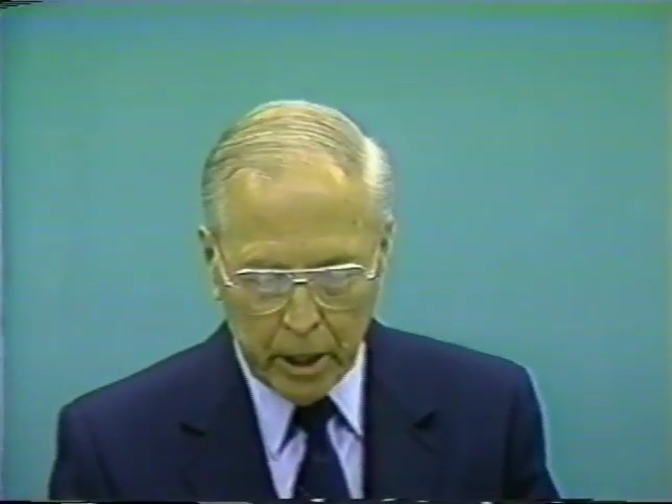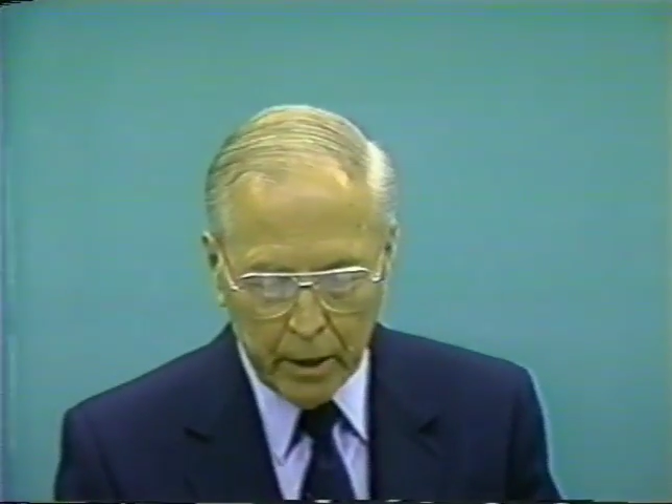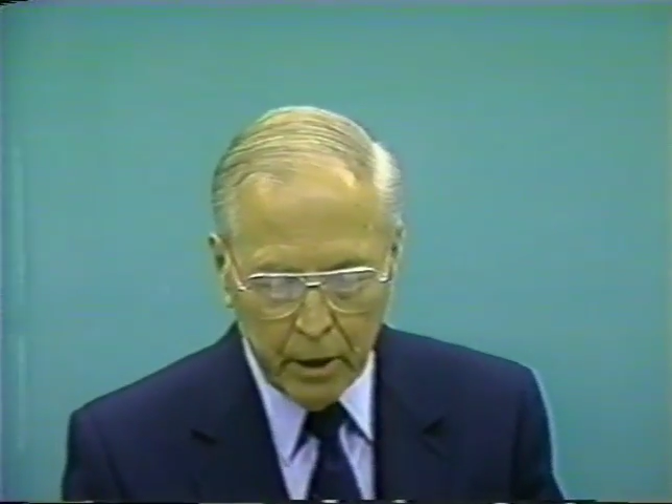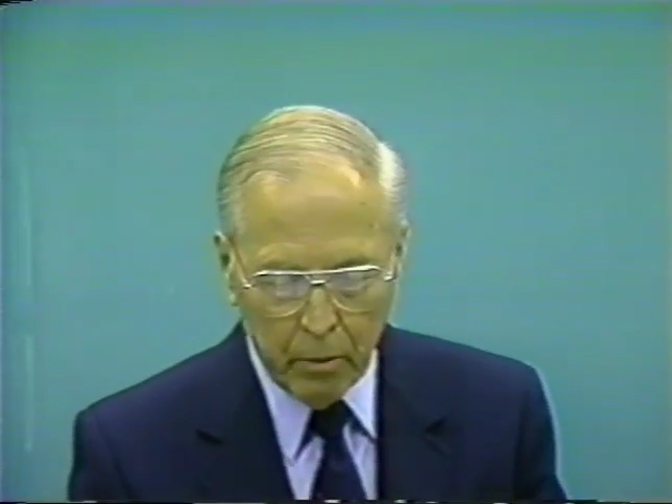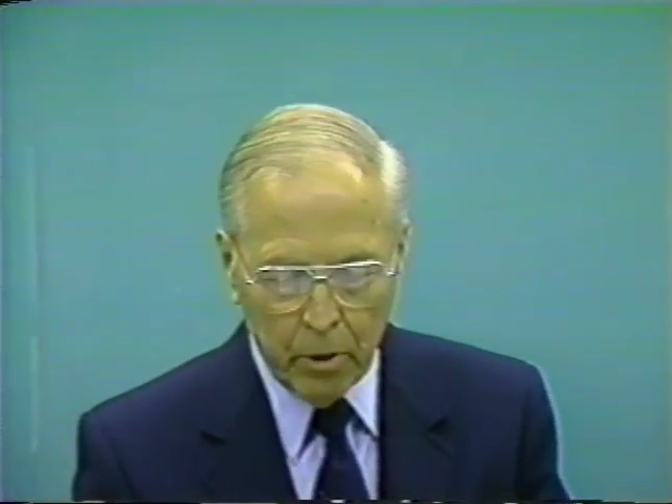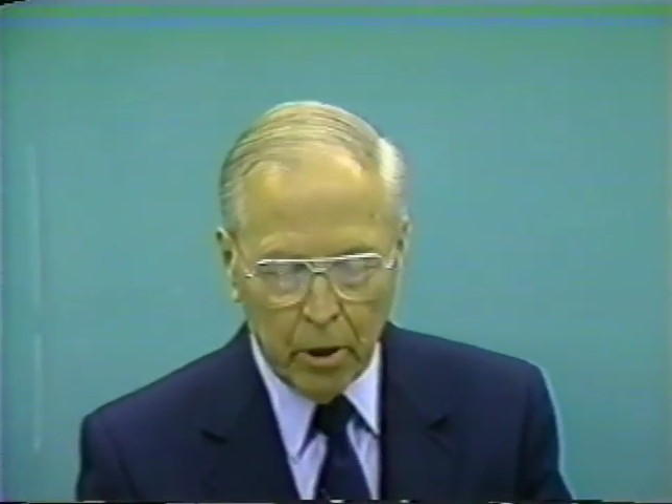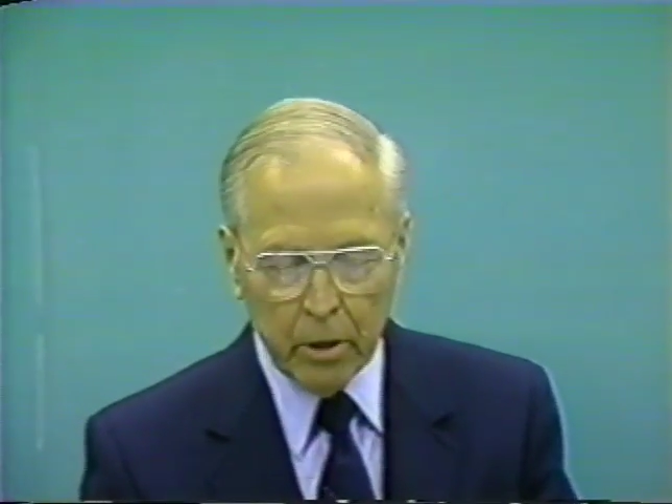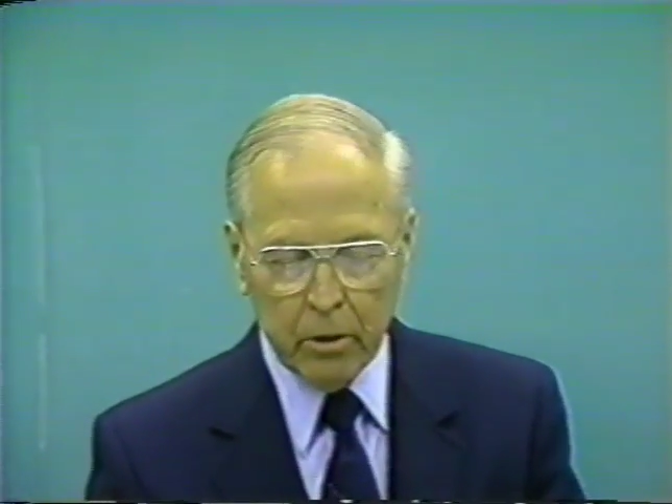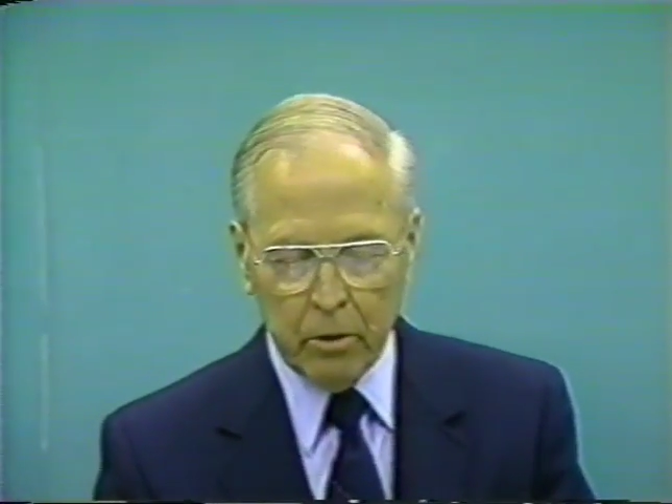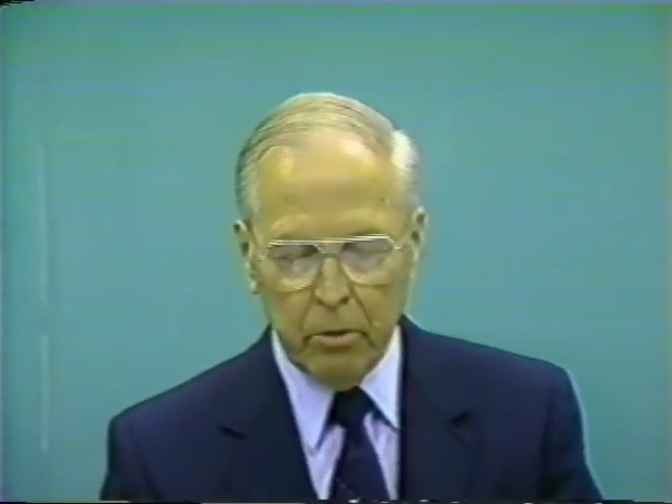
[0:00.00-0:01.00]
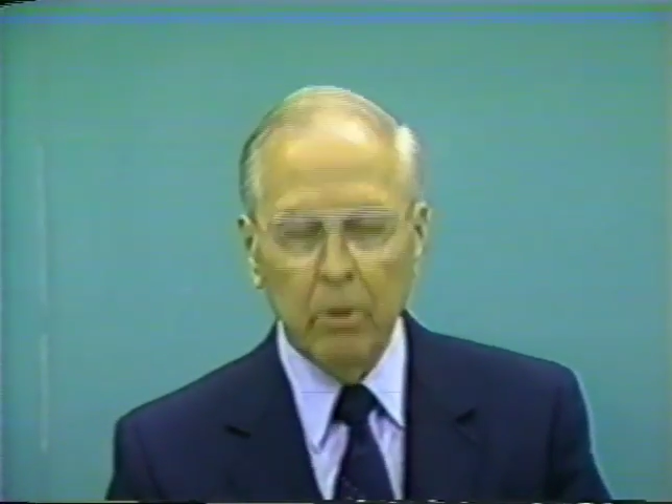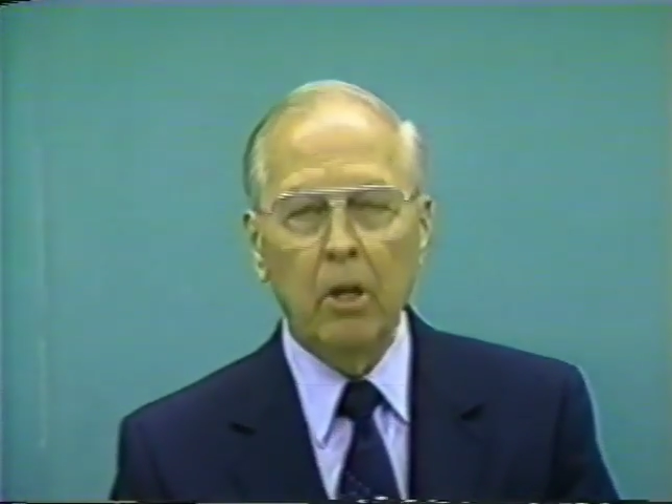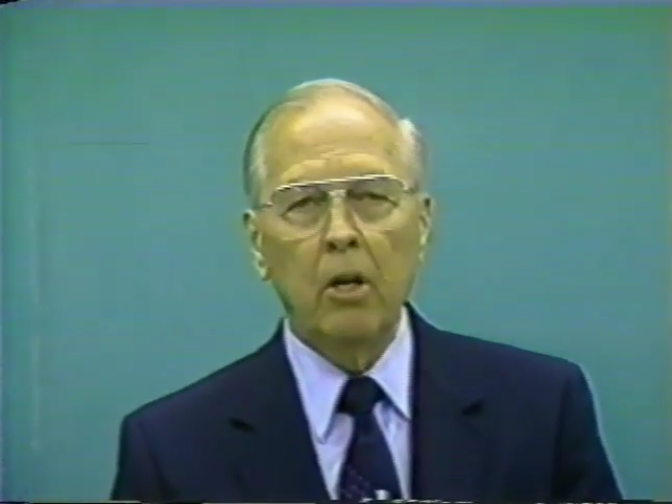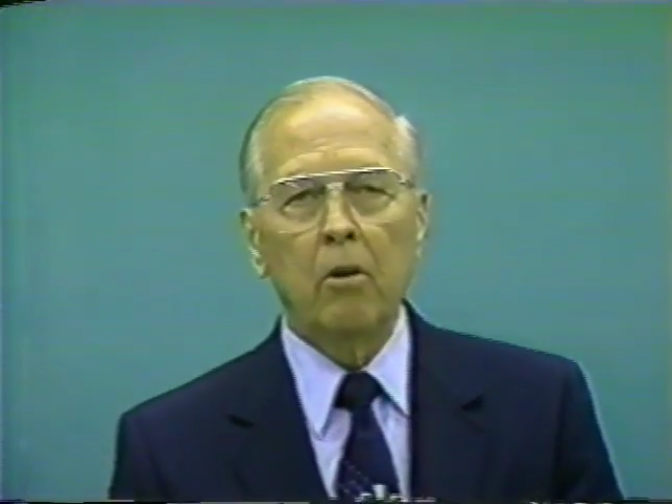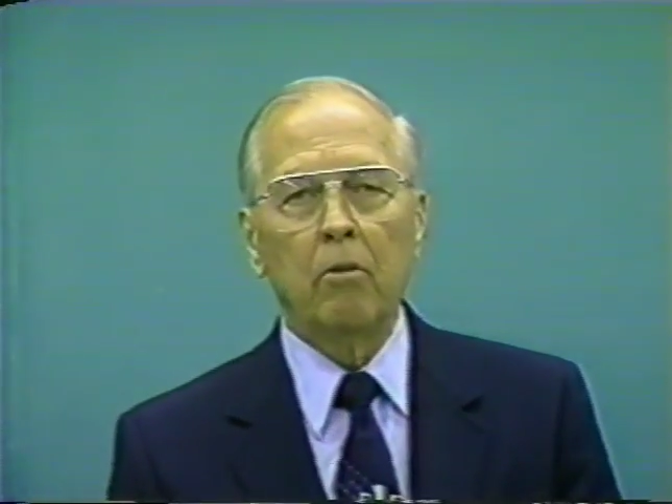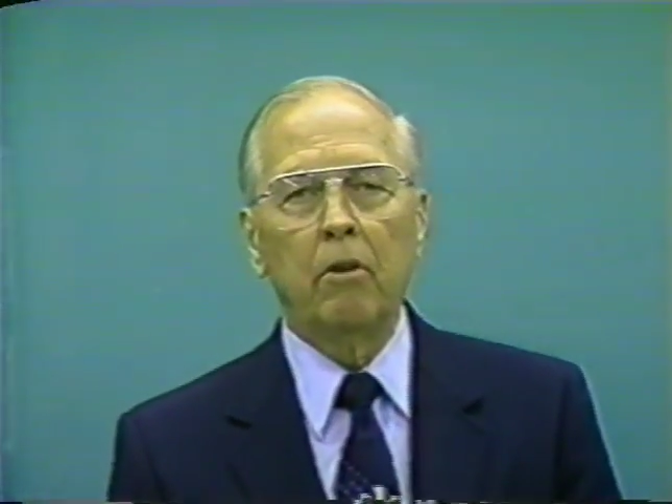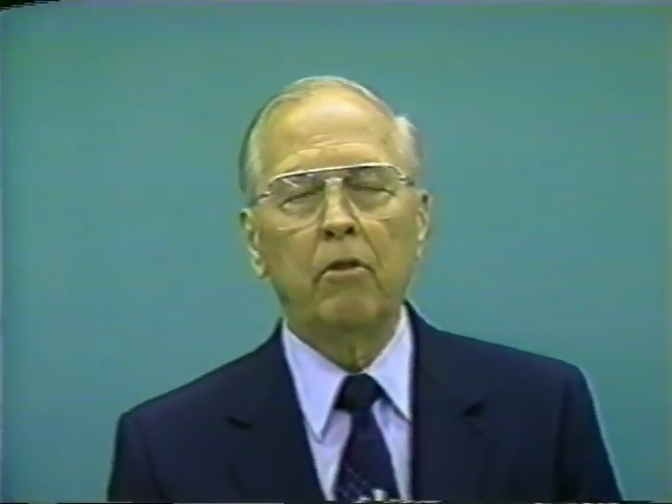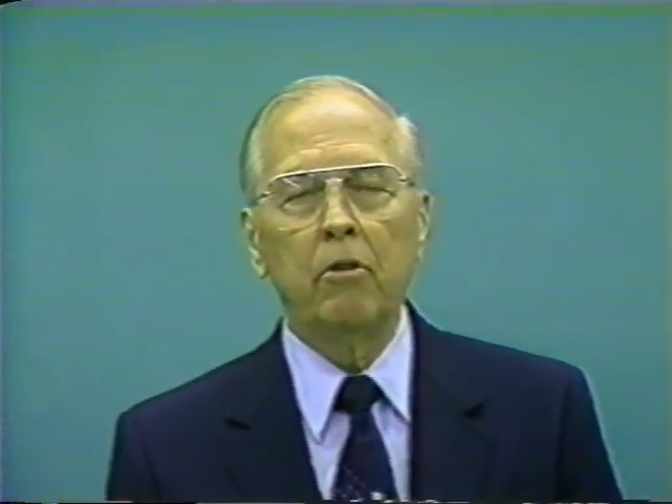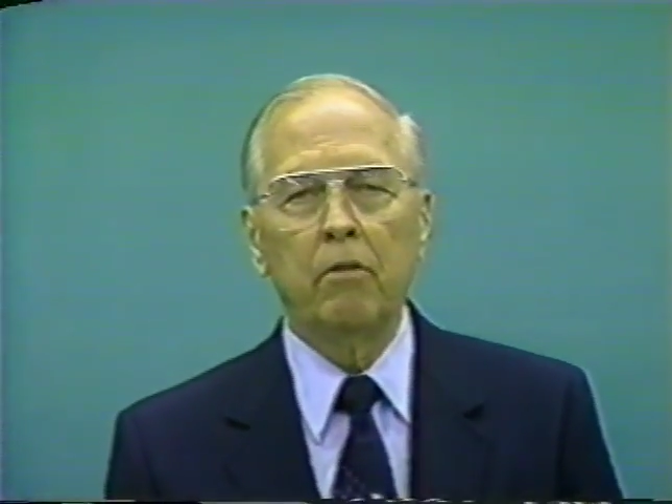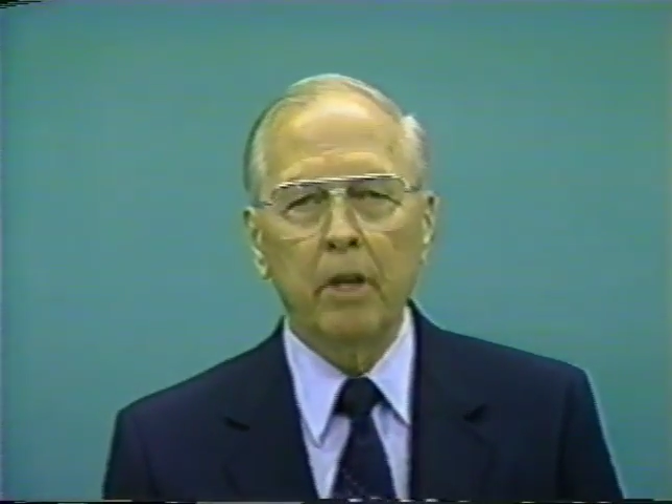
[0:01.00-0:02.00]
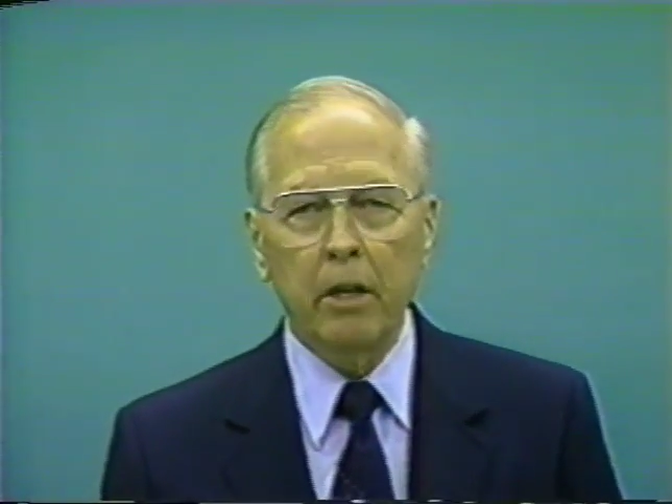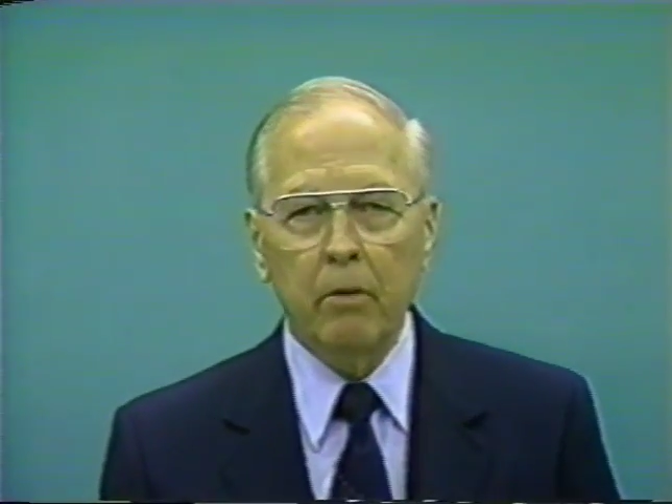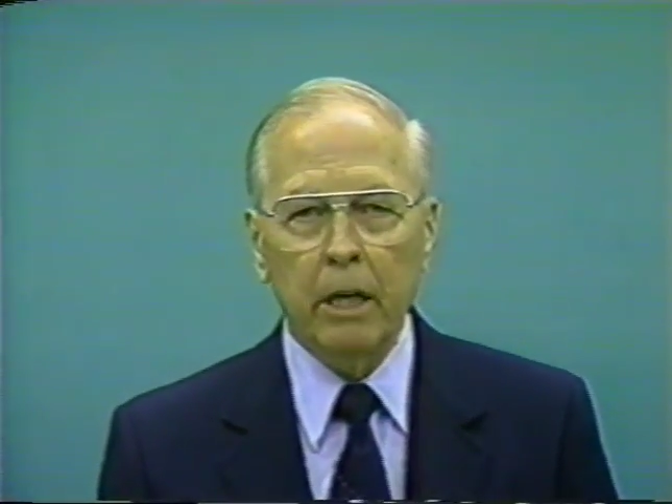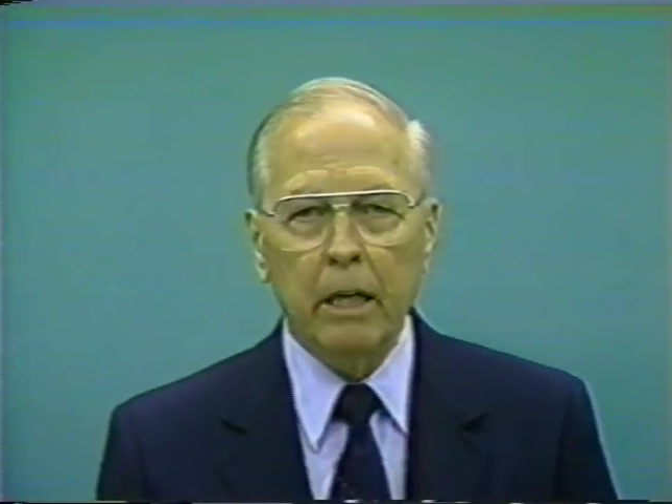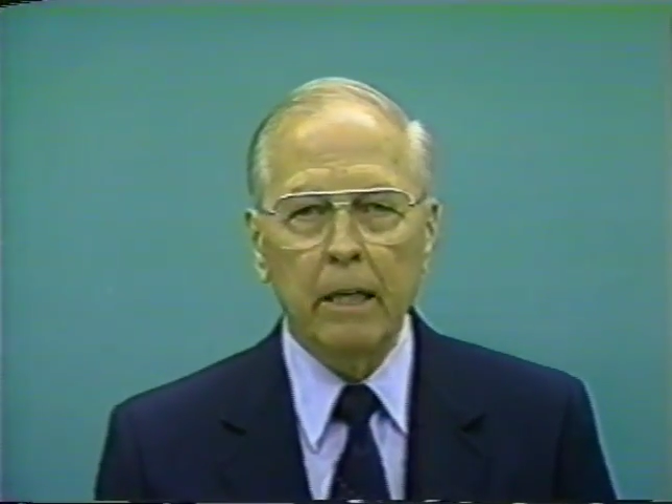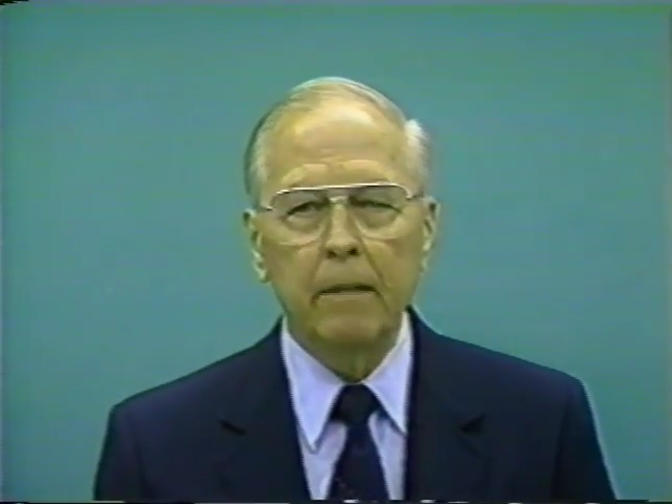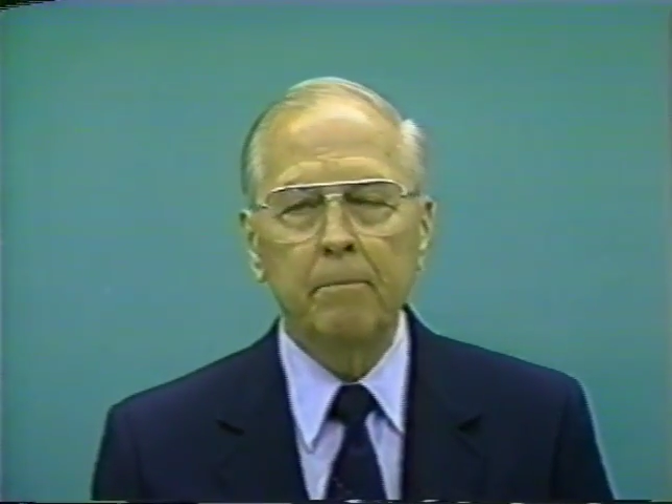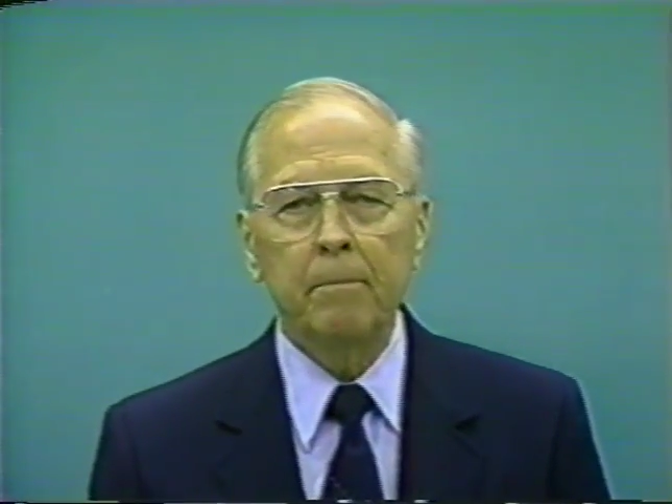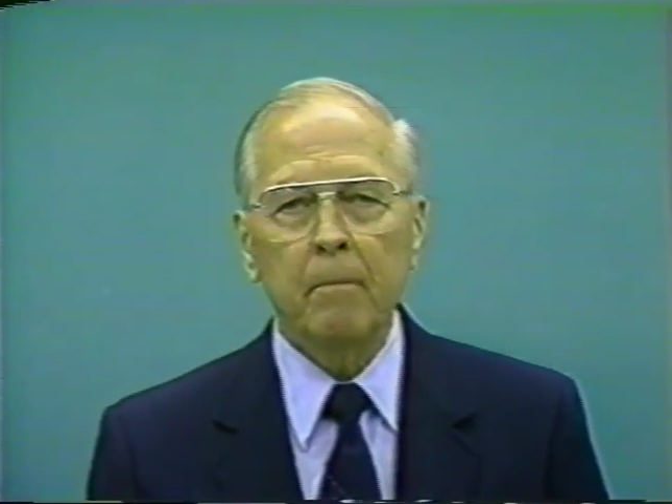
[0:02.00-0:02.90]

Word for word: I think we ought to review very quickly